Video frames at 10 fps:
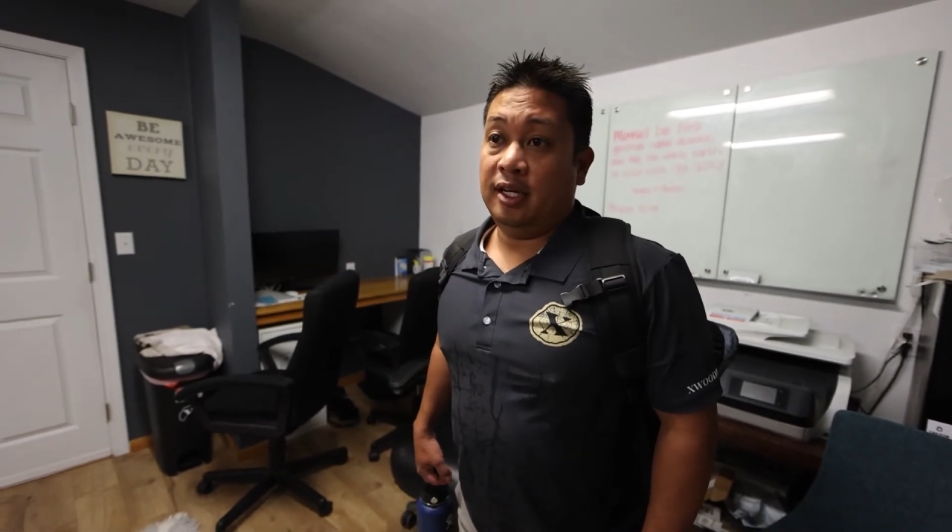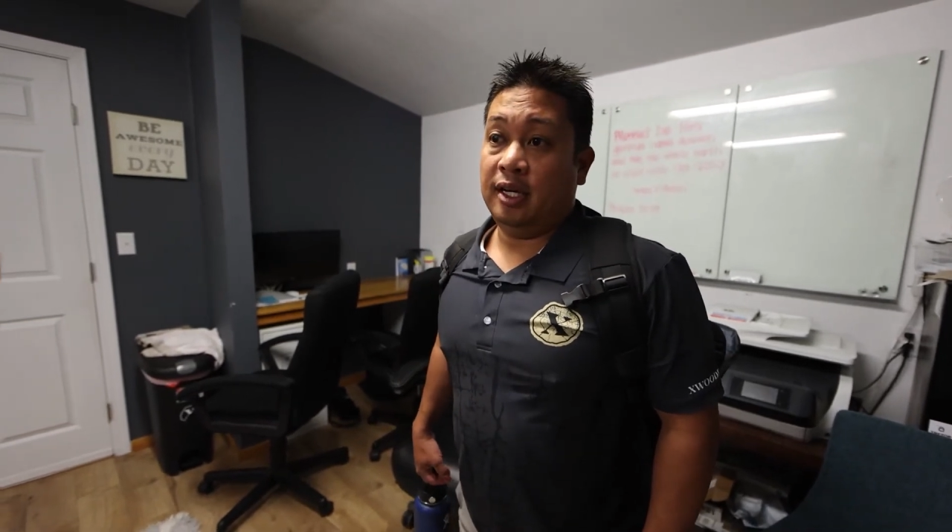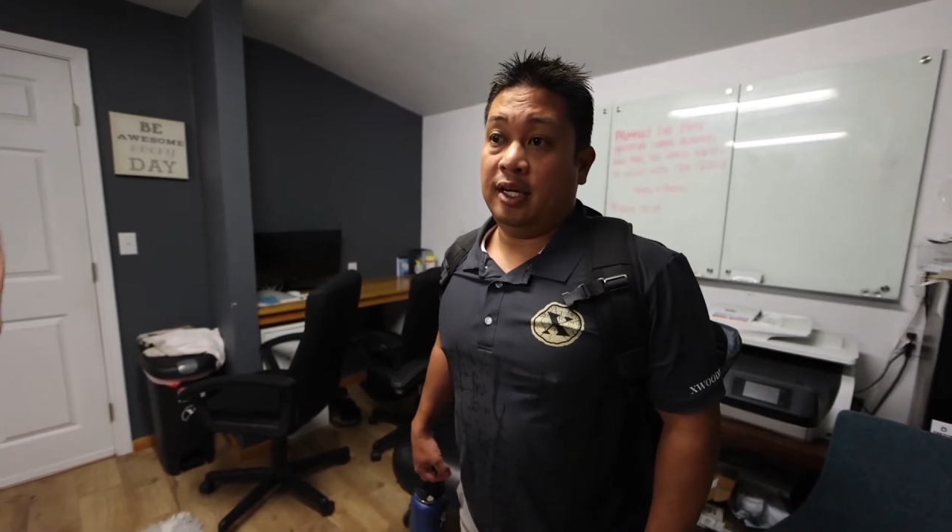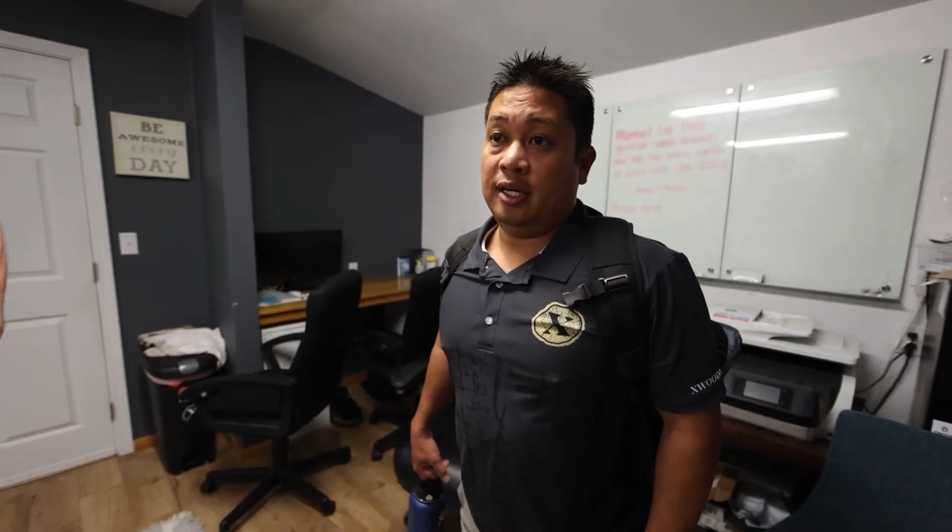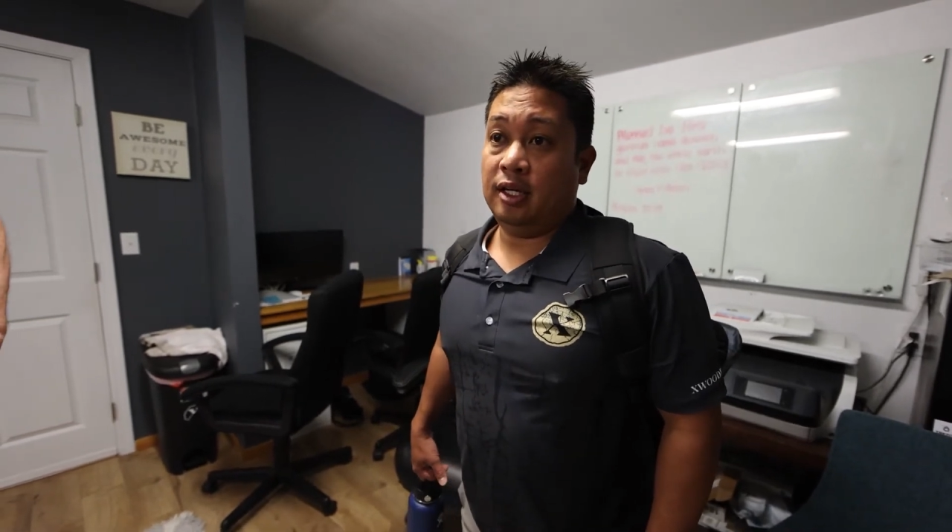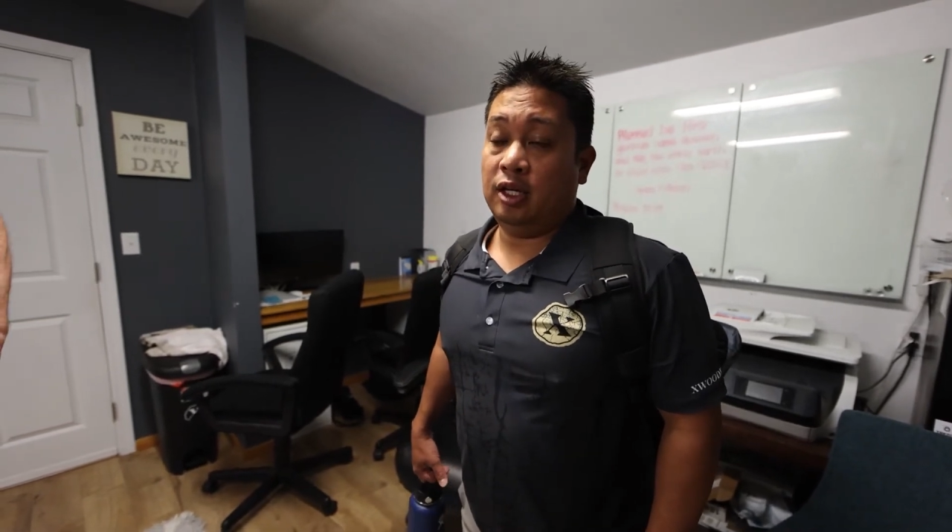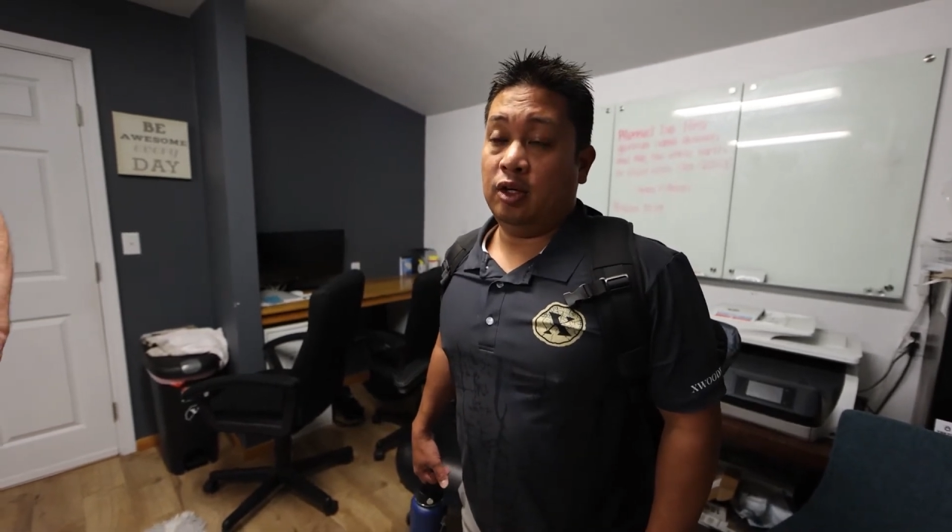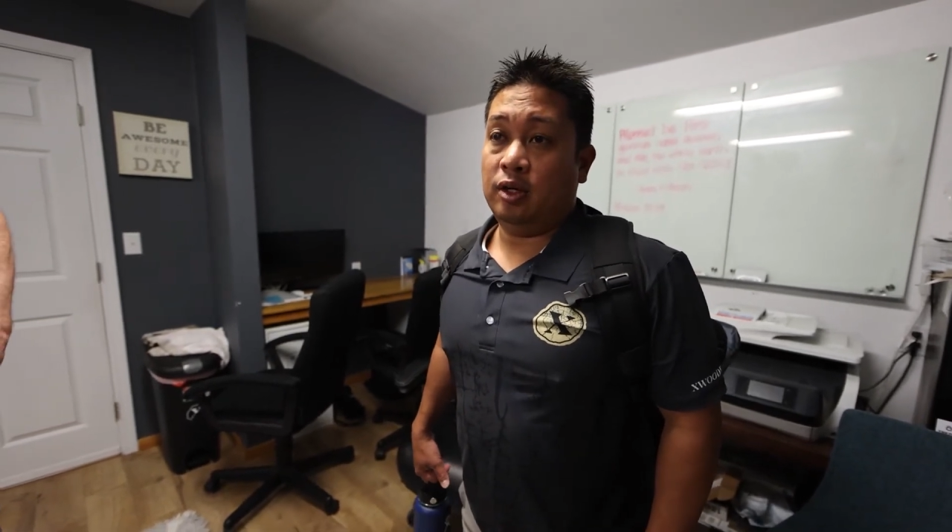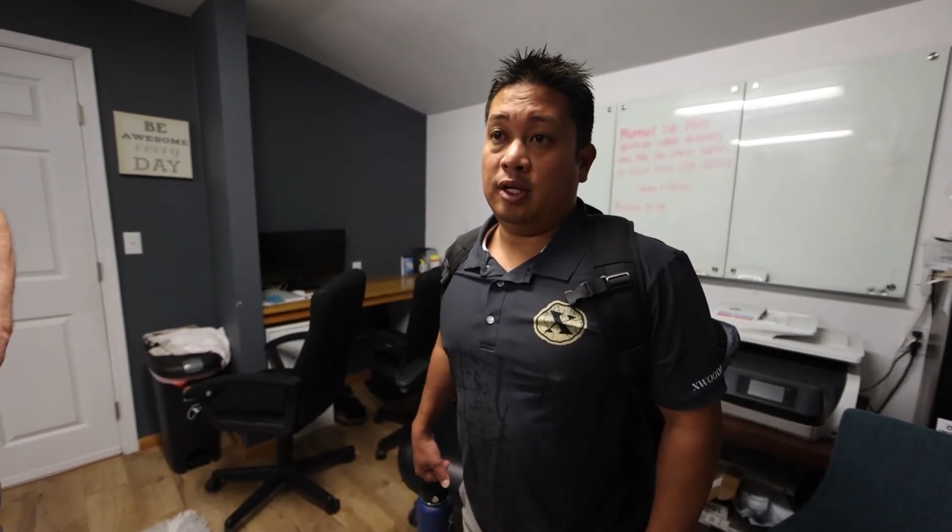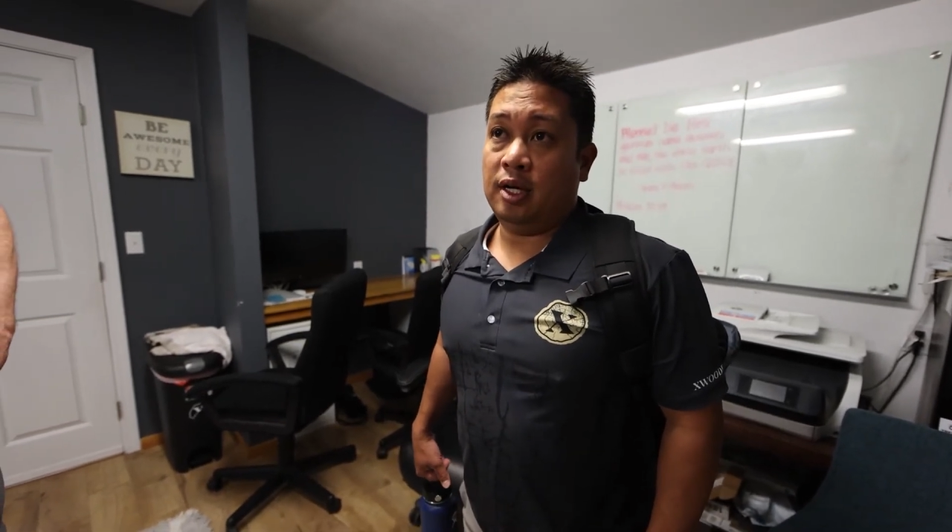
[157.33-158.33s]
and you
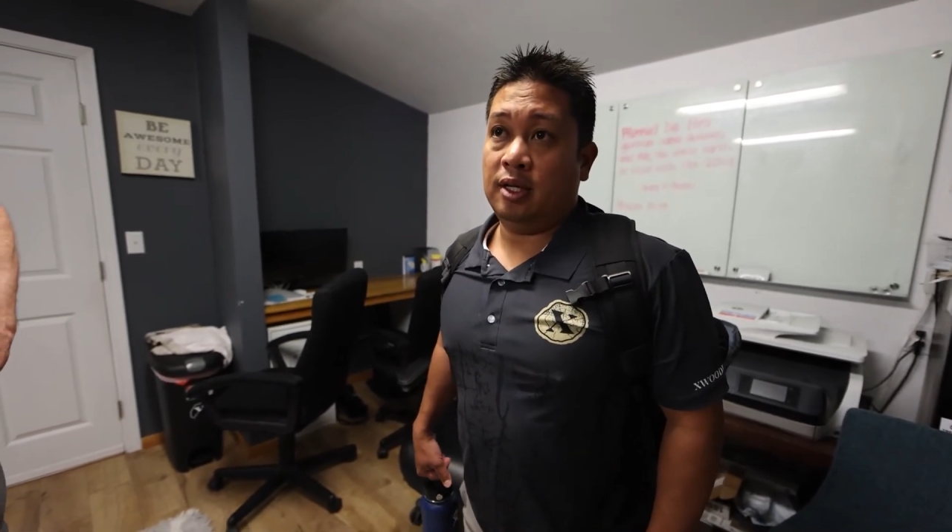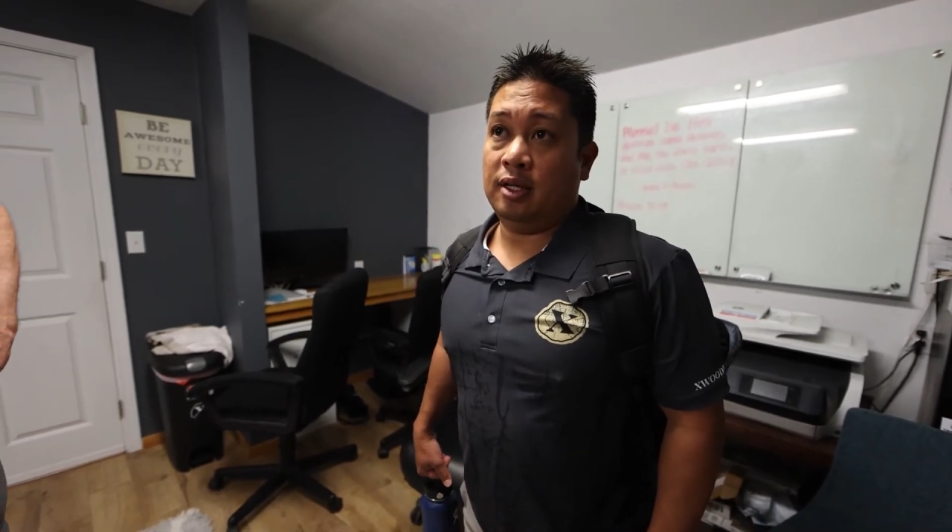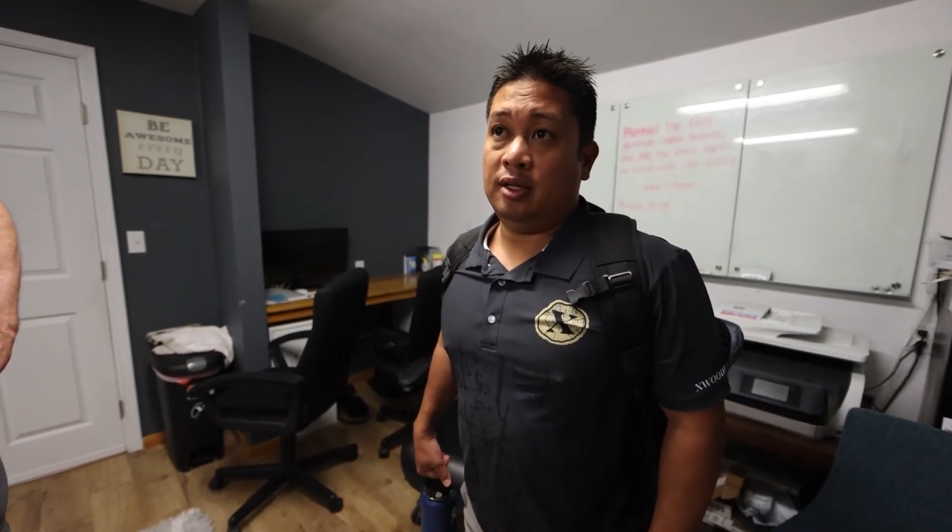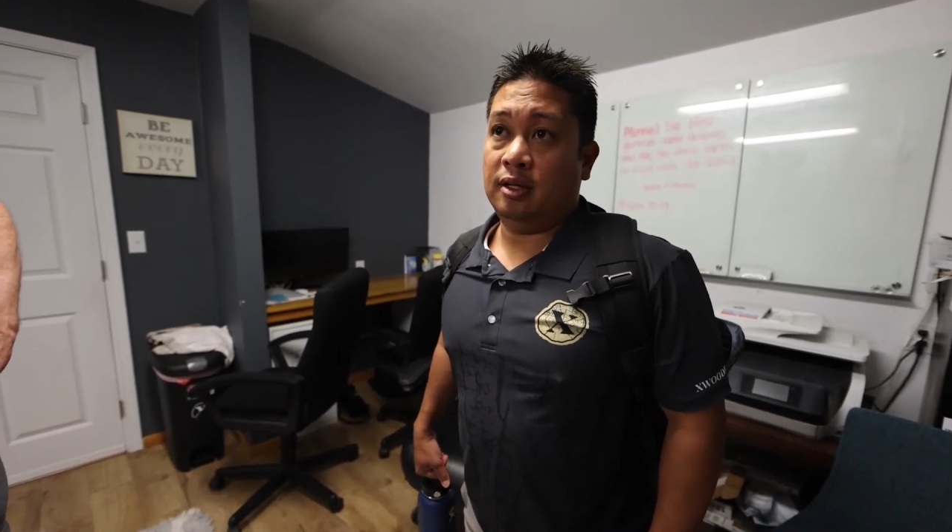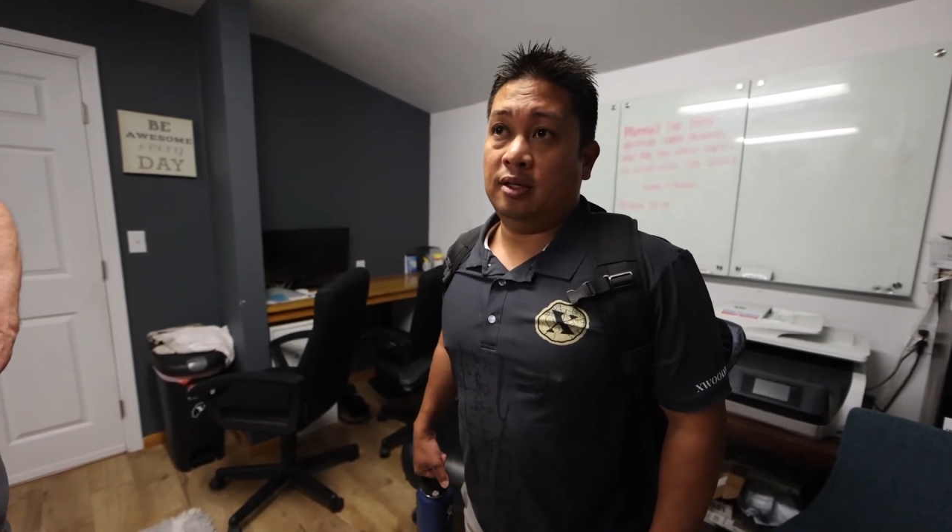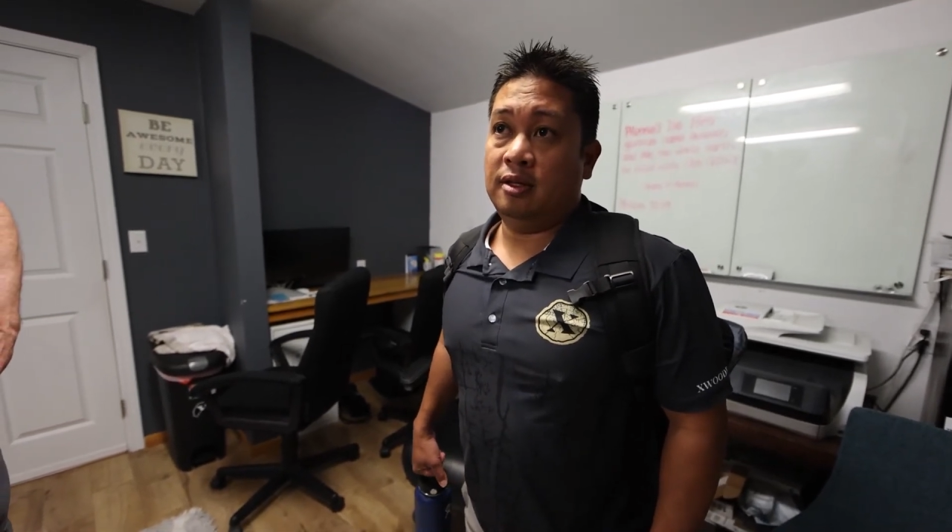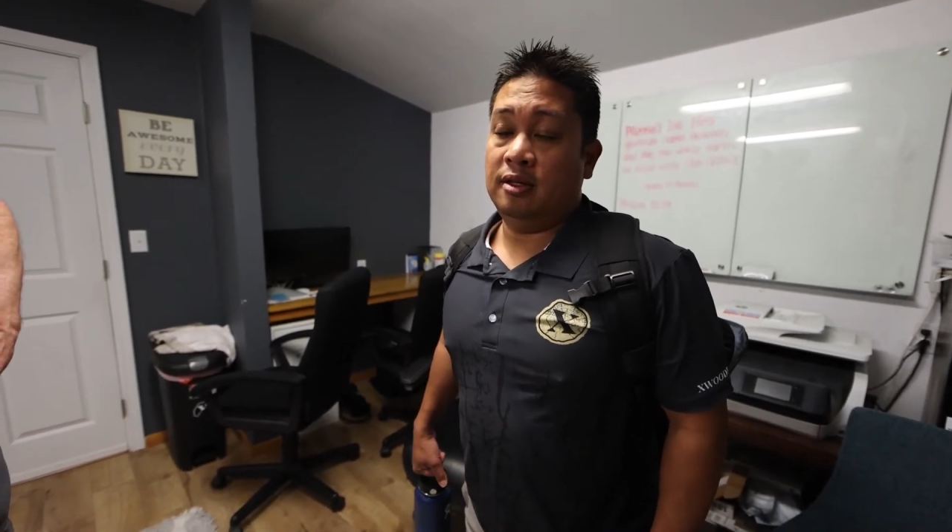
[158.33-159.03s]
know and the